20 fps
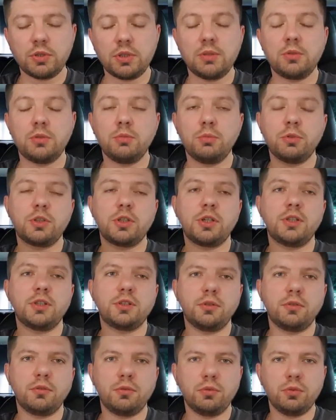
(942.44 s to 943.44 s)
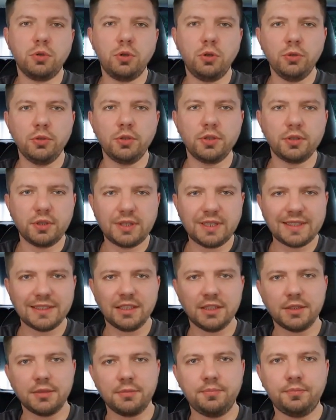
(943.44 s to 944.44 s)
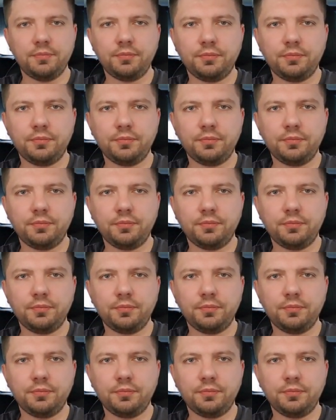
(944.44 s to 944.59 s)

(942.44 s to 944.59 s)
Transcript: supercharger to all the Teslas.